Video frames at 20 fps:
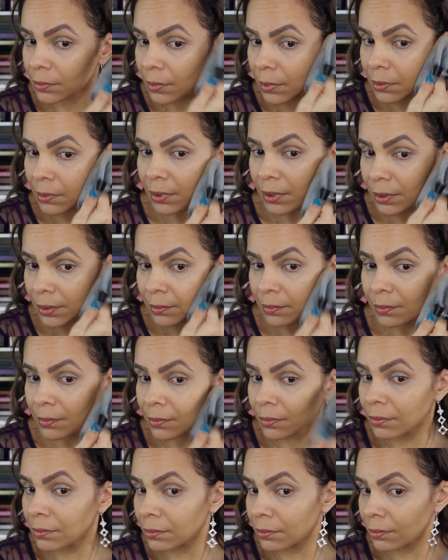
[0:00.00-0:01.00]
Okay.
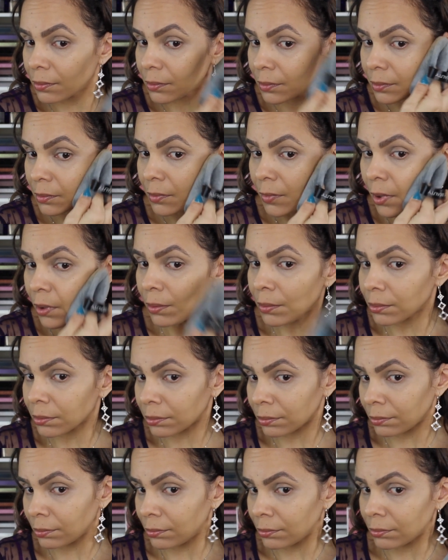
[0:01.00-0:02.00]
Oh,
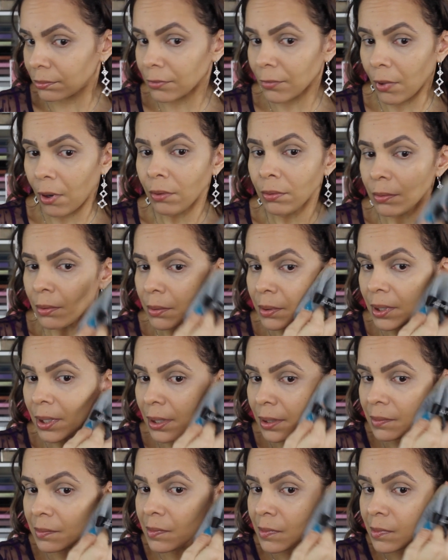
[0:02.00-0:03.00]

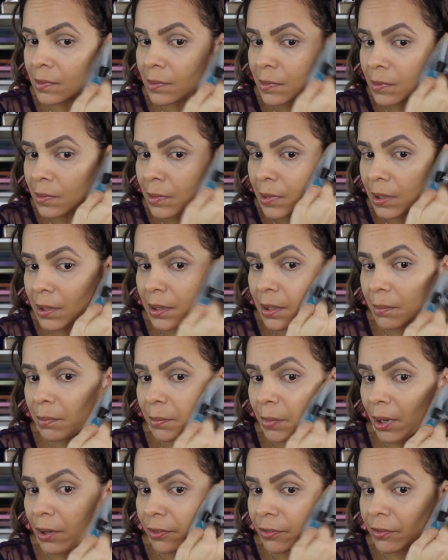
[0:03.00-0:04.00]
okay. And
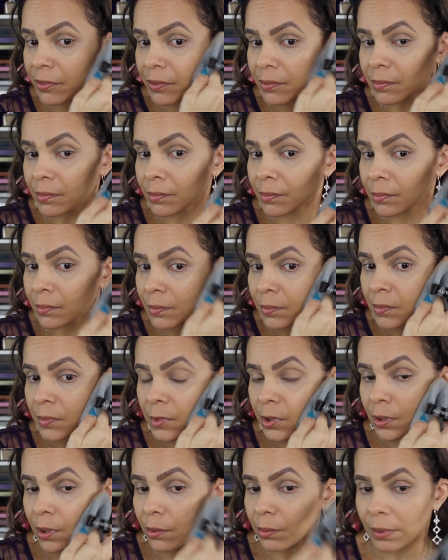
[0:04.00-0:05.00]
then buff.
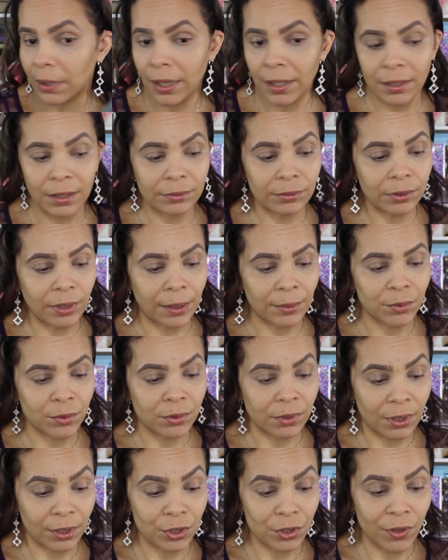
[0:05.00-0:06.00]
So I'm
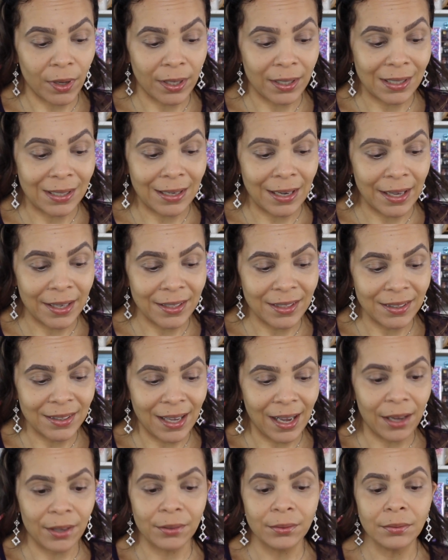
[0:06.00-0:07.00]
going to try to lay it
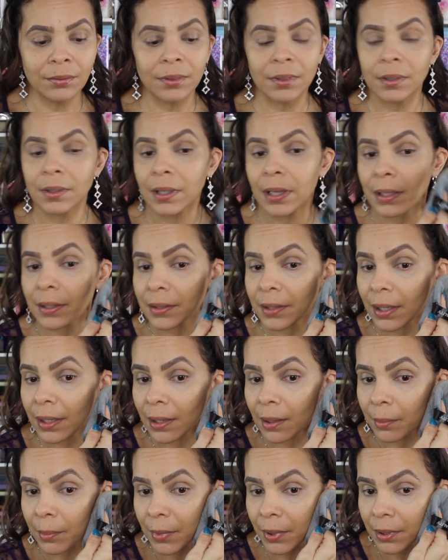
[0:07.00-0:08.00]
down and
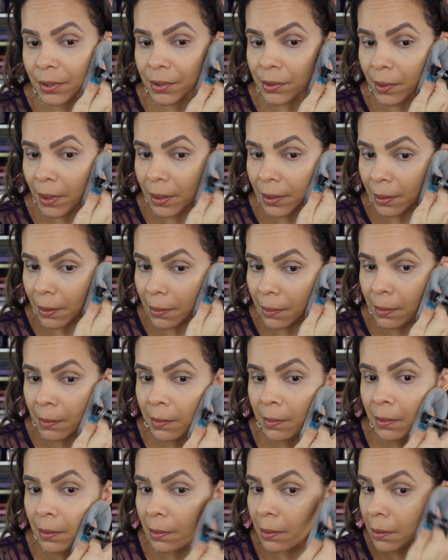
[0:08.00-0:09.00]
then I'm going to try to
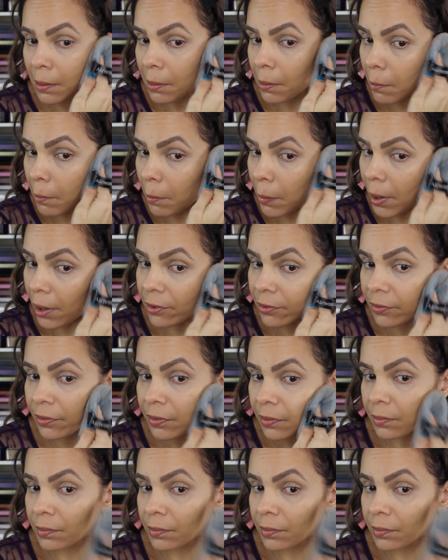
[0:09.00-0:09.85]
buff.